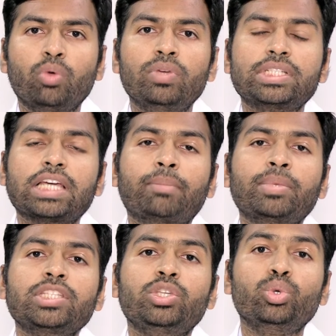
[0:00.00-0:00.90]
which
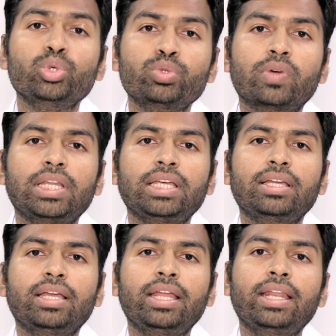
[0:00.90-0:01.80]
happens
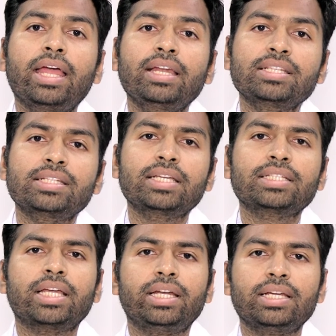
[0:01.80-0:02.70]
usually in end
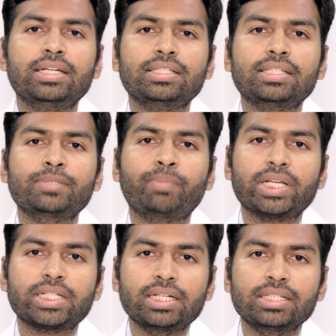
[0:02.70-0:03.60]
stage kidney disease
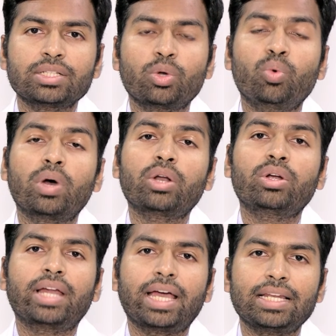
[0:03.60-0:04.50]
patients who are
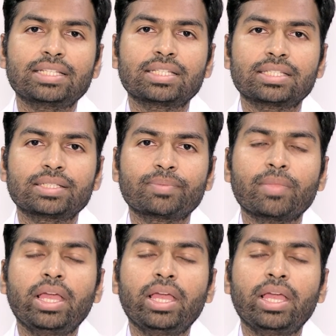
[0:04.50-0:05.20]
on dialysis.